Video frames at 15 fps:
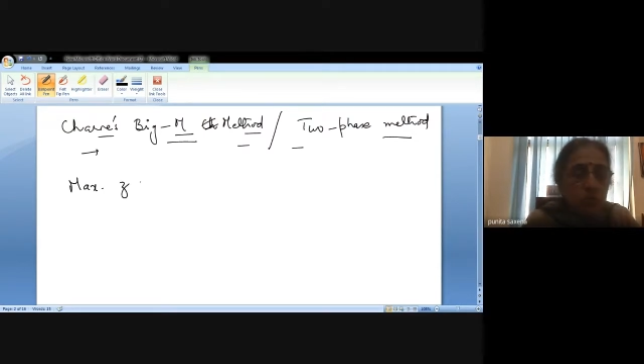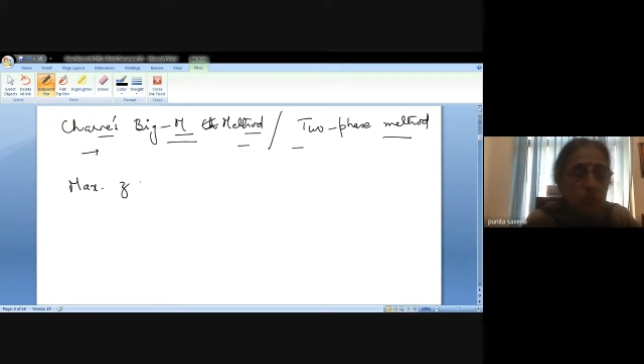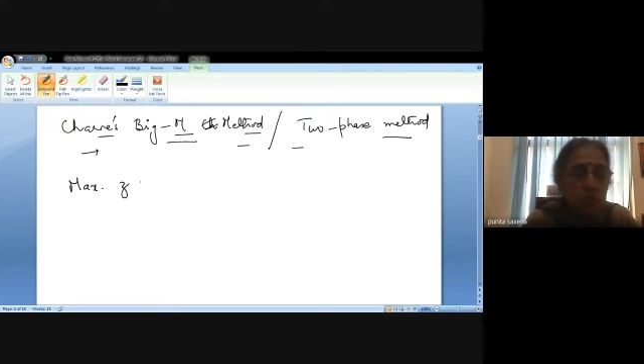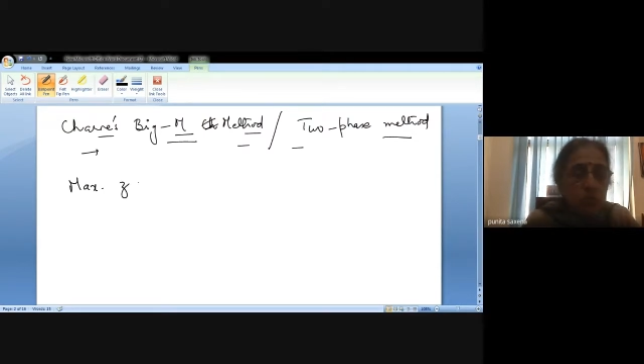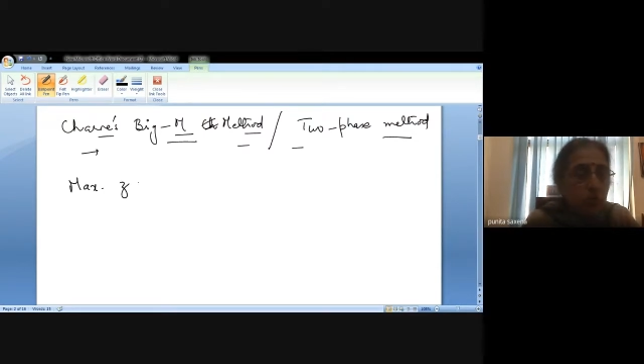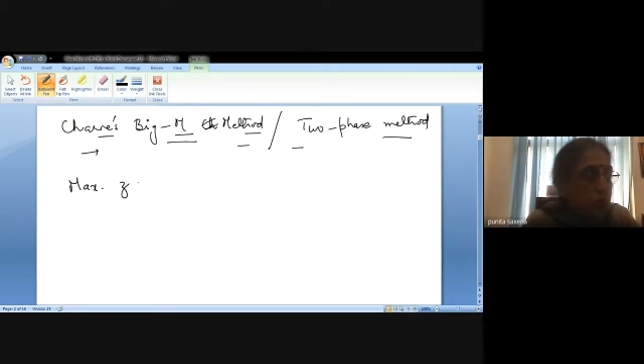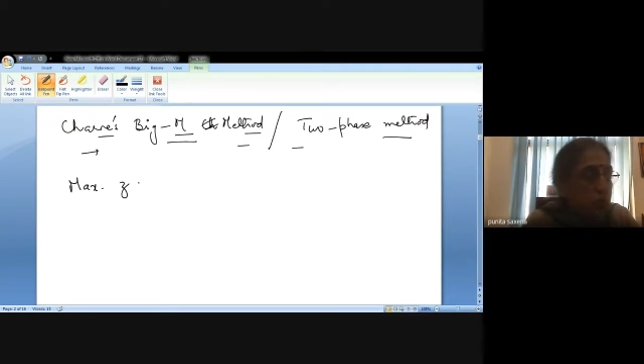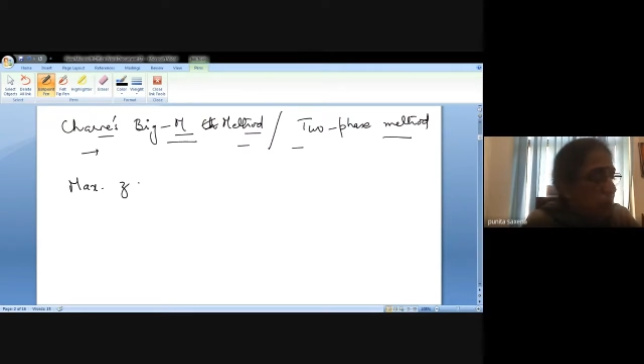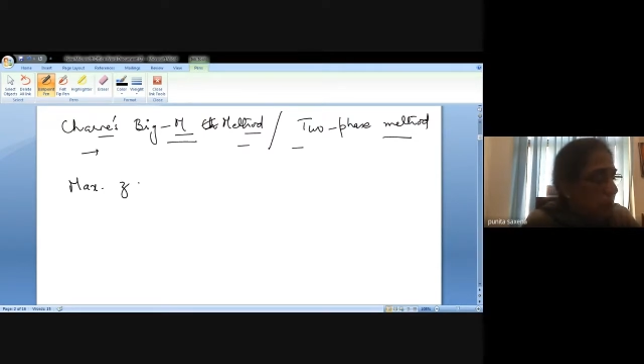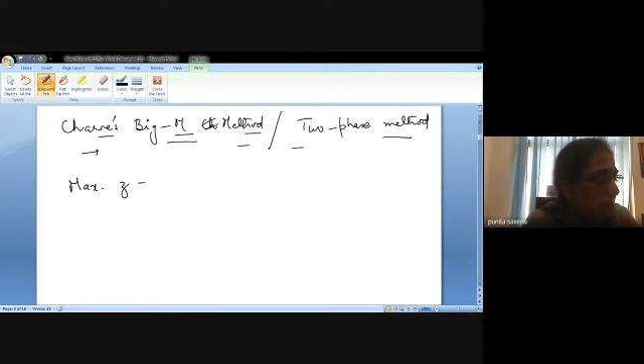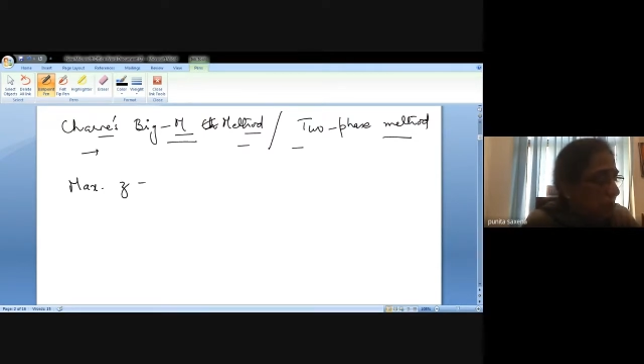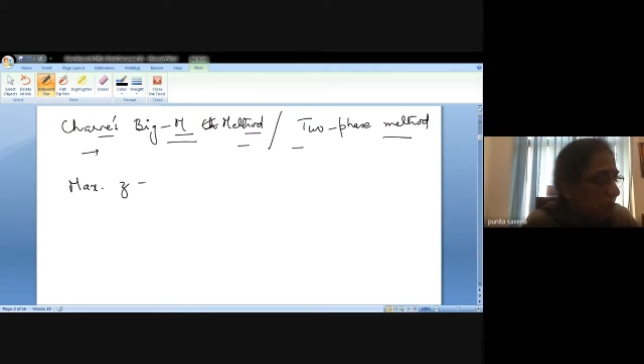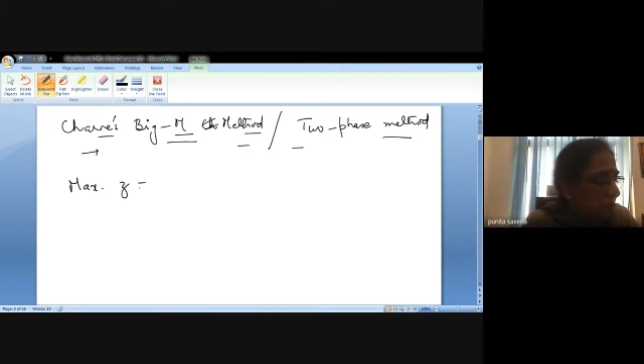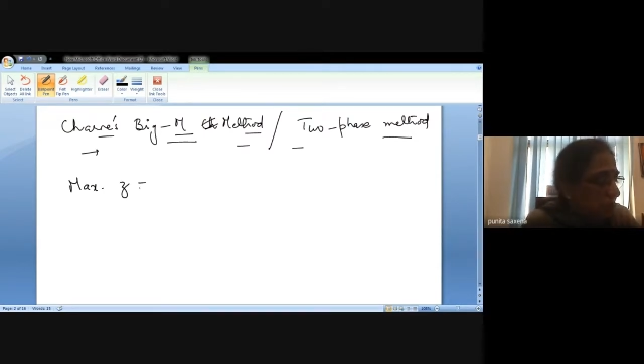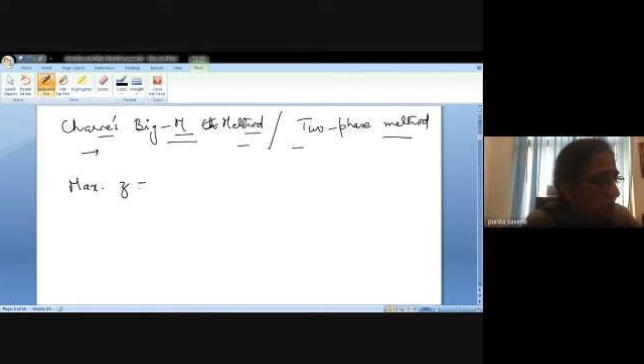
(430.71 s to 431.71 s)
to,
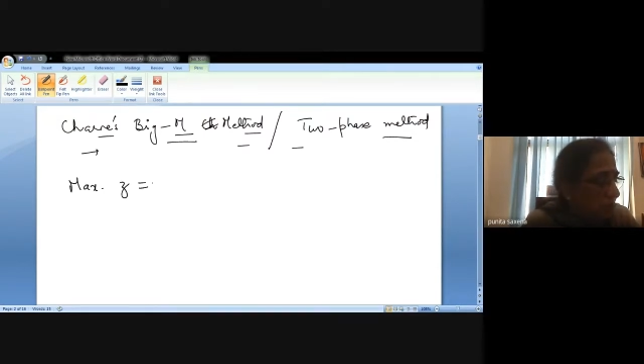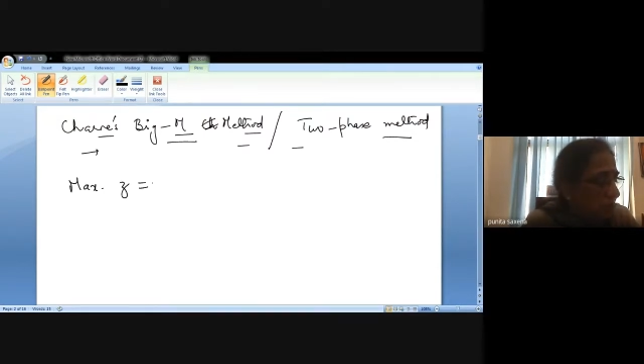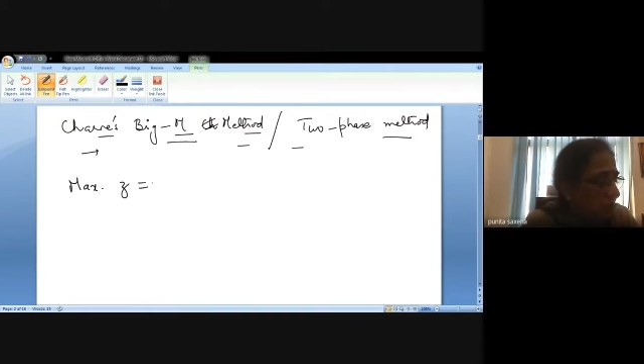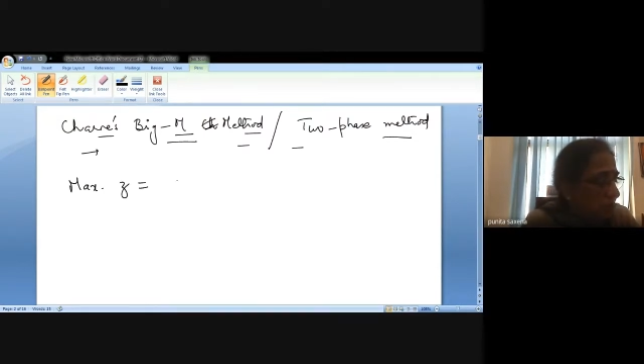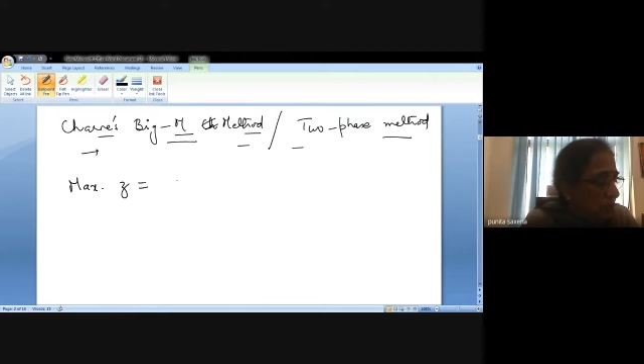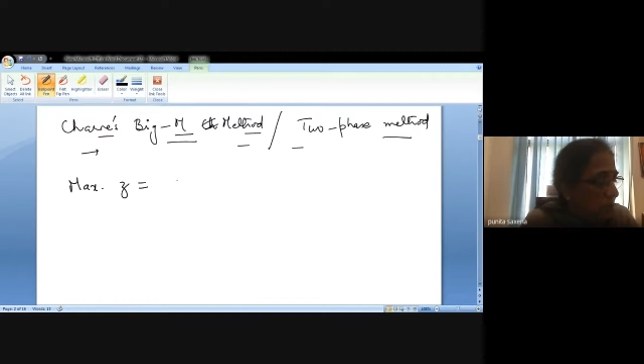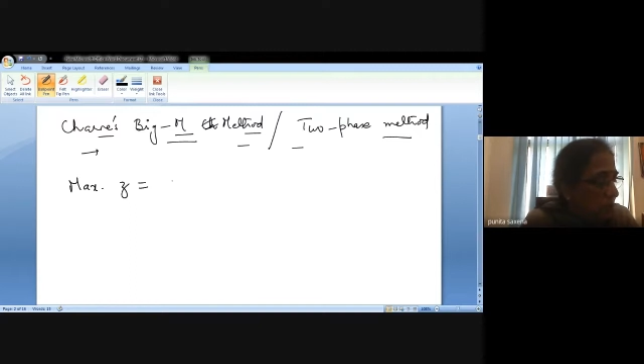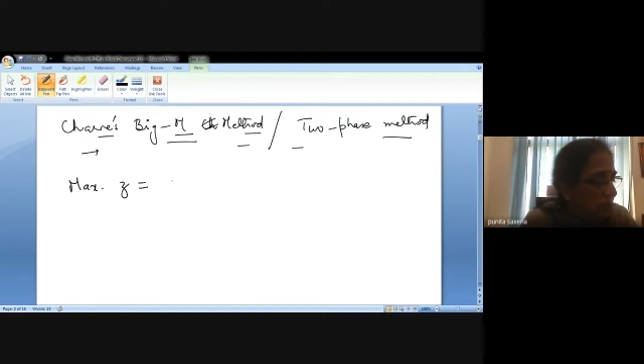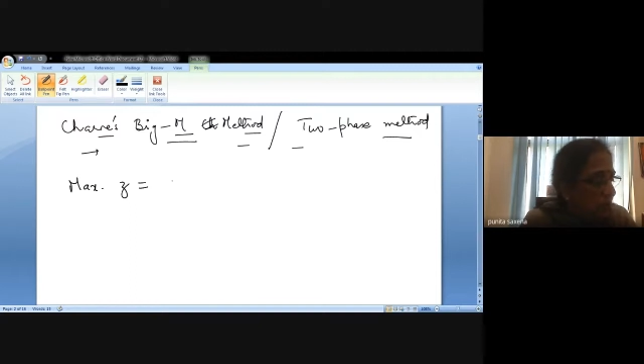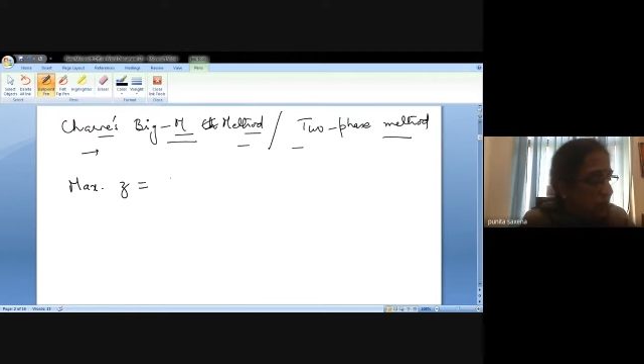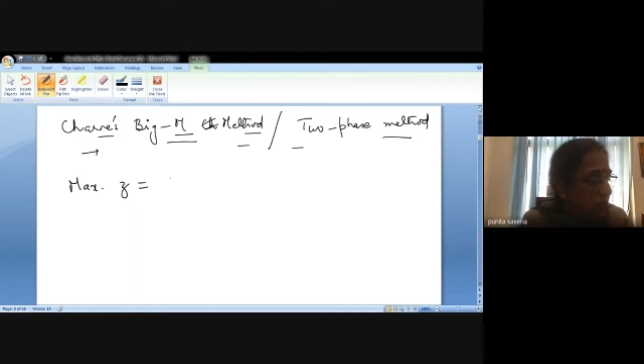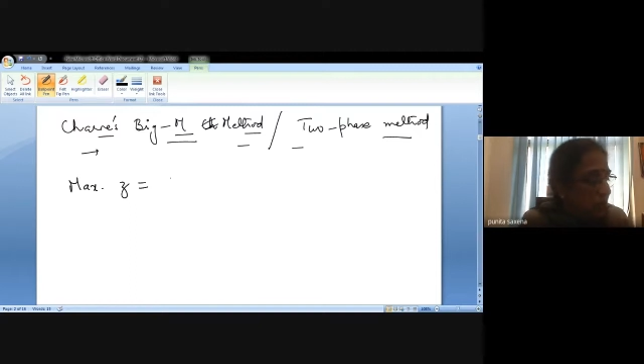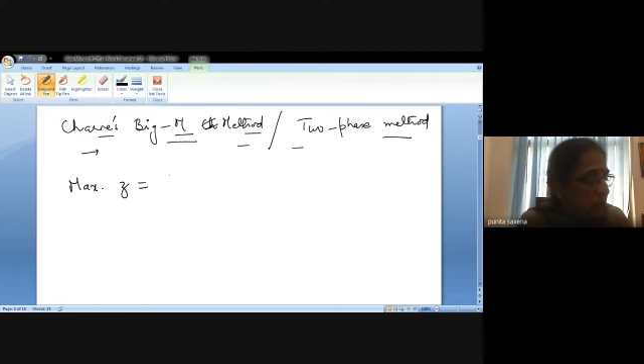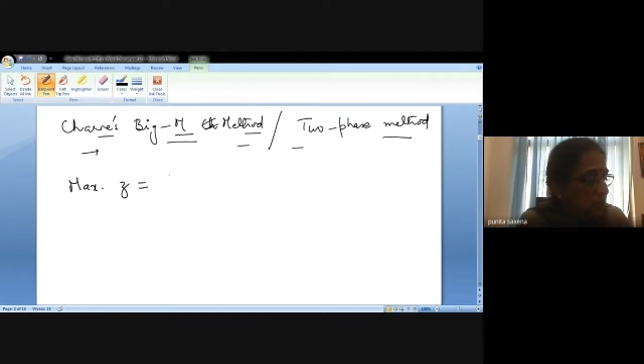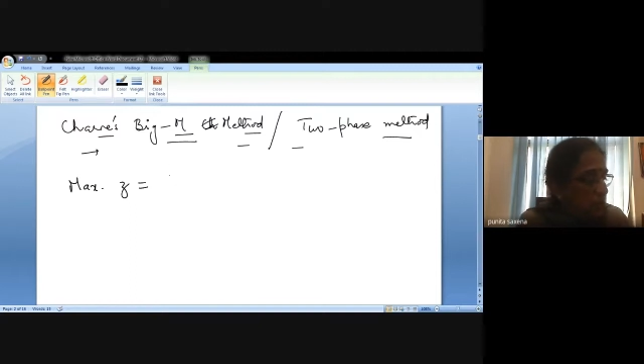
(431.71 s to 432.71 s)

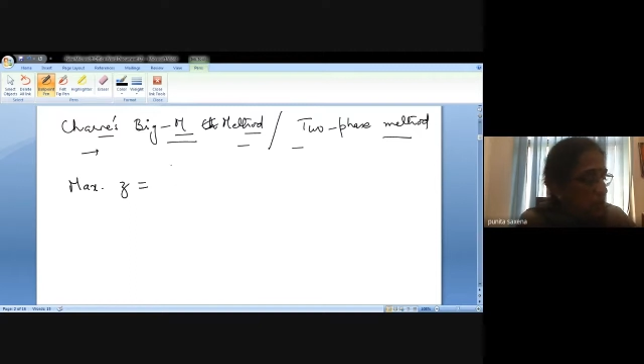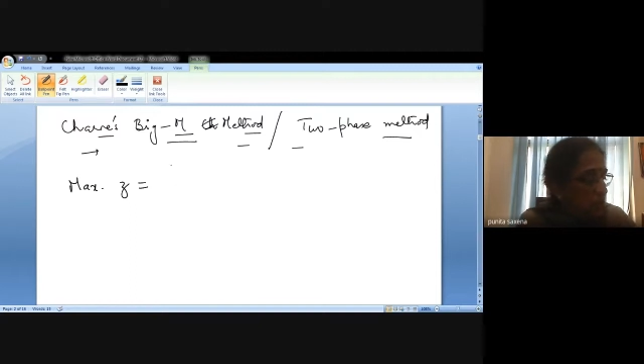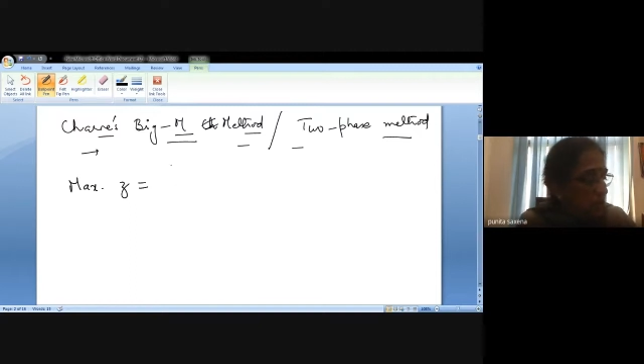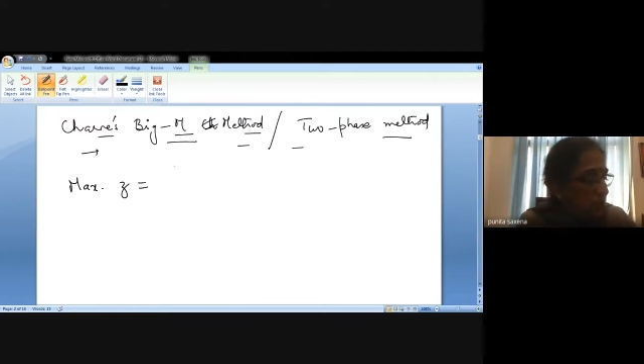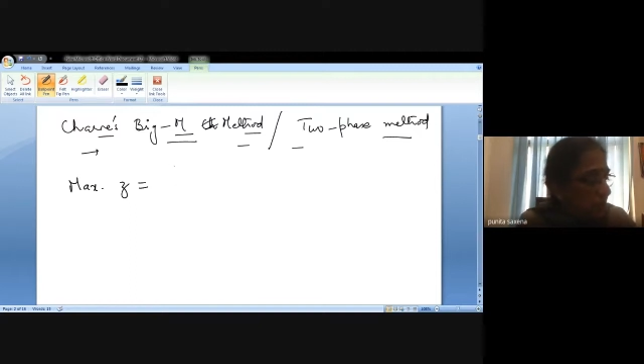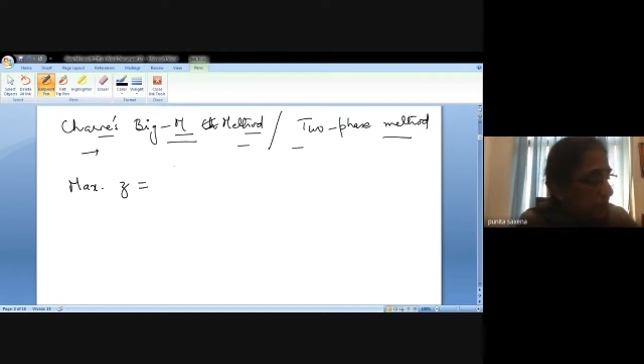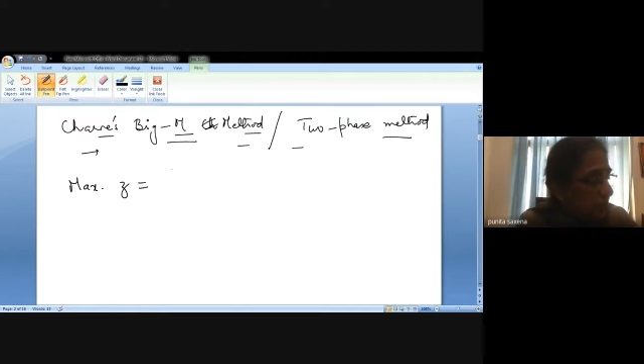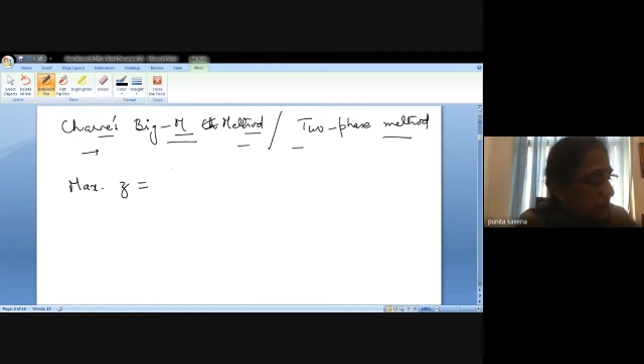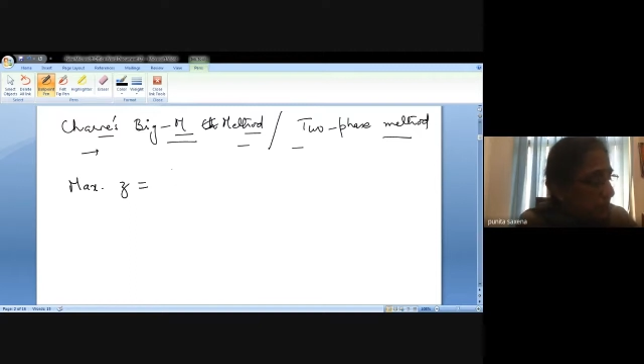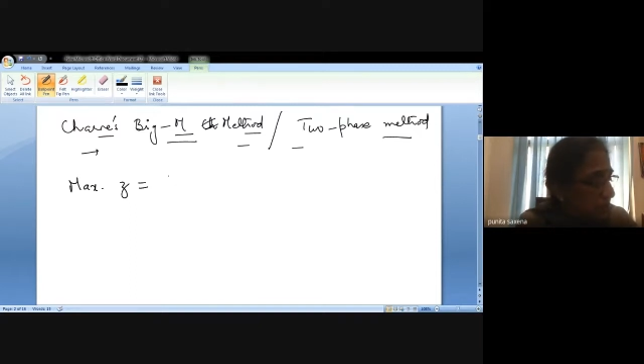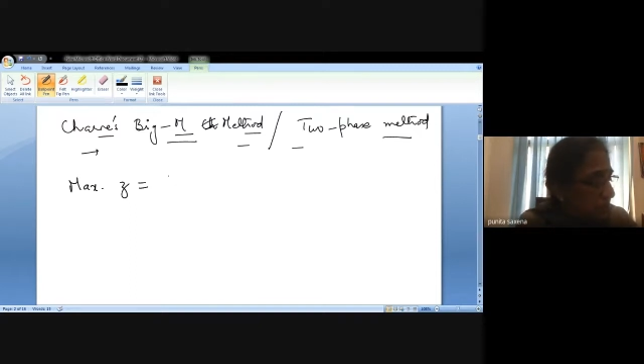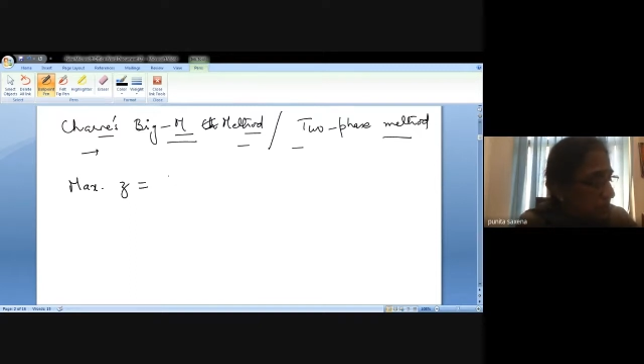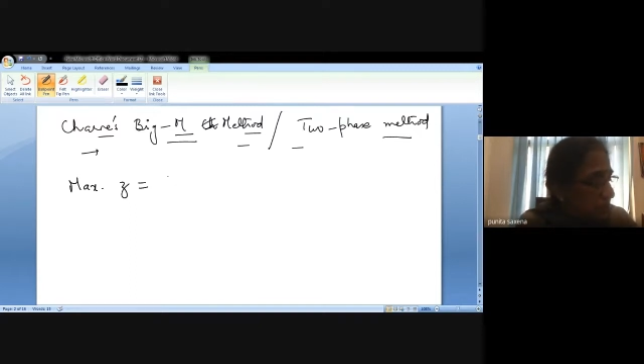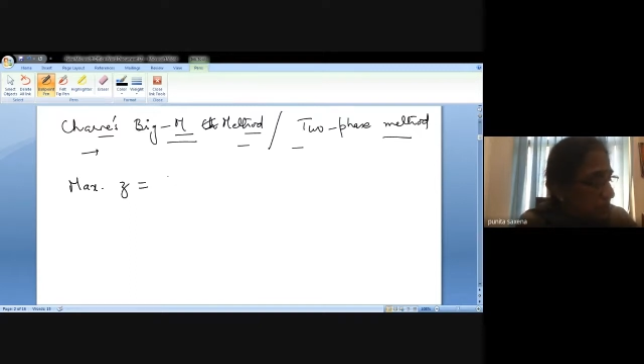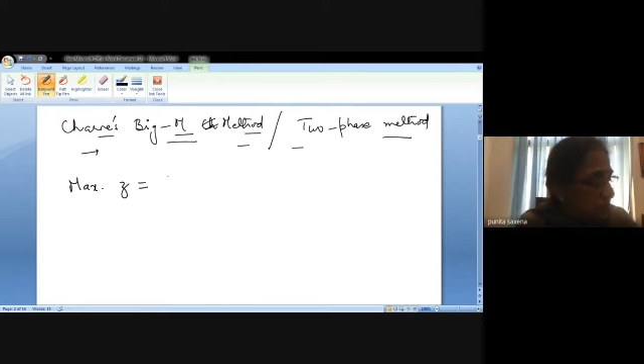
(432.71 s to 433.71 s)
this is your exercise